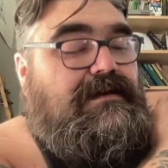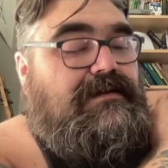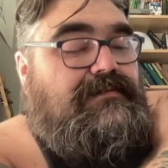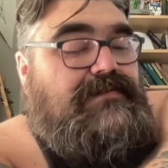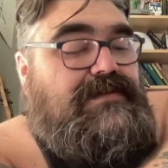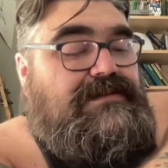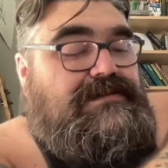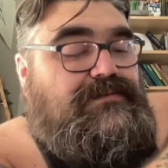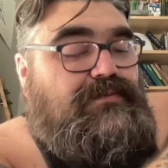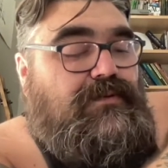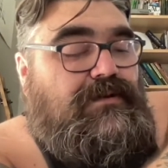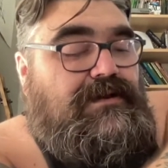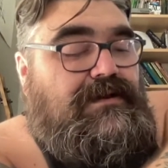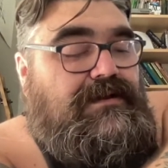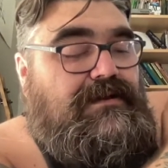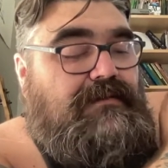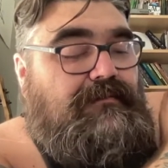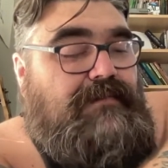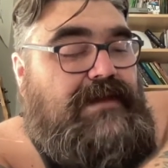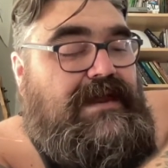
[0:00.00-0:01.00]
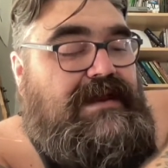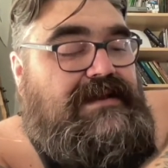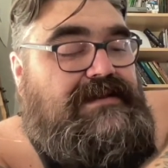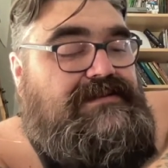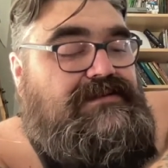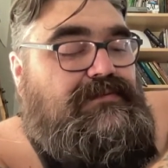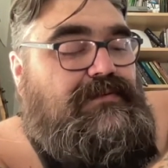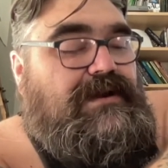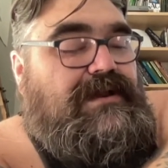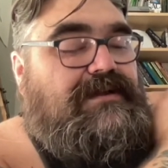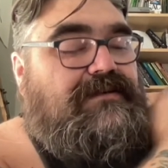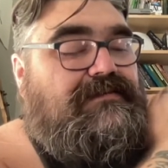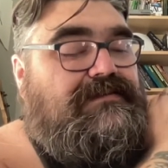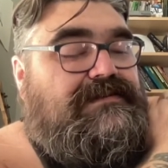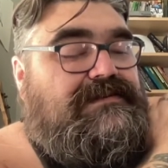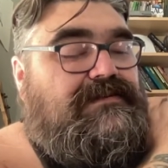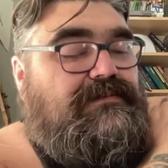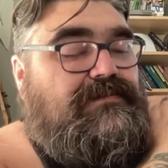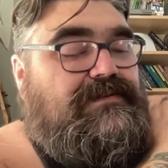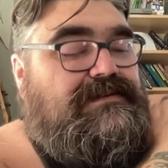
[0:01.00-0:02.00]
This one made its
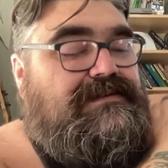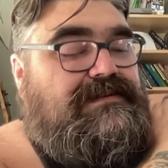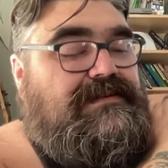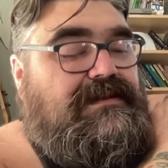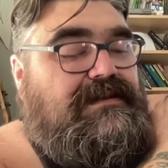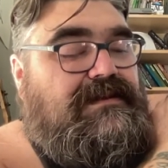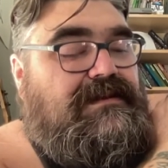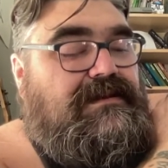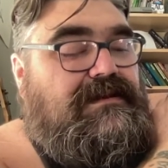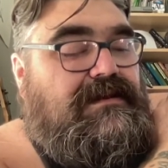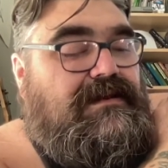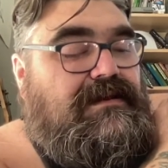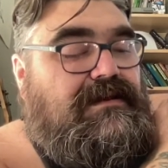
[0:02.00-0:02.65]
rounds. It was in